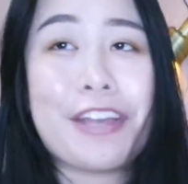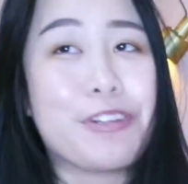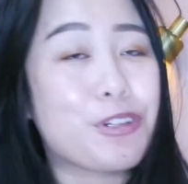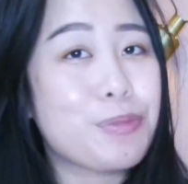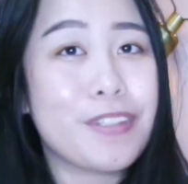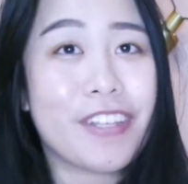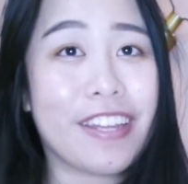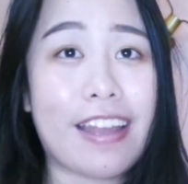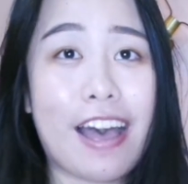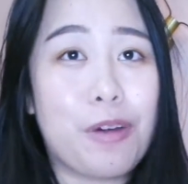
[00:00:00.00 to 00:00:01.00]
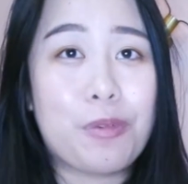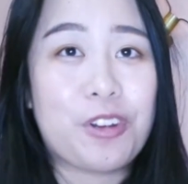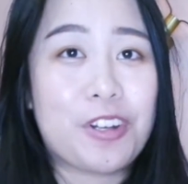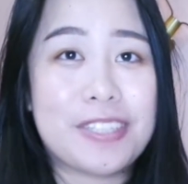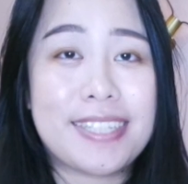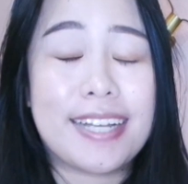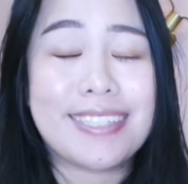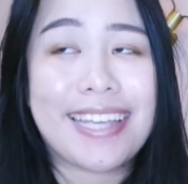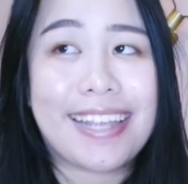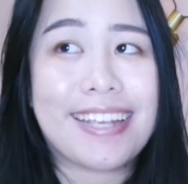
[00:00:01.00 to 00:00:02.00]
I normally cannot wear a
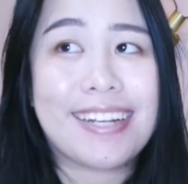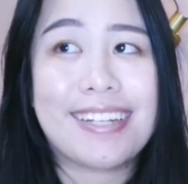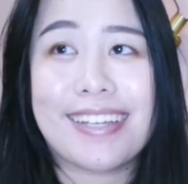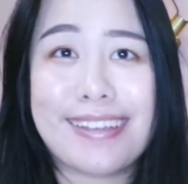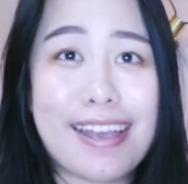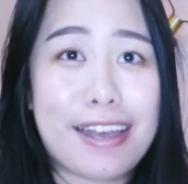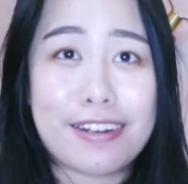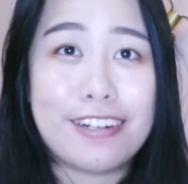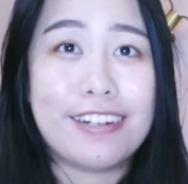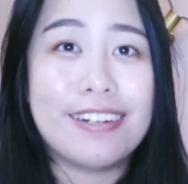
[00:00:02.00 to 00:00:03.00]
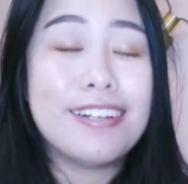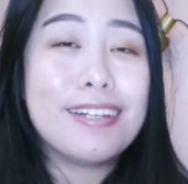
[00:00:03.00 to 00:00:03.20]
size 8 like at all.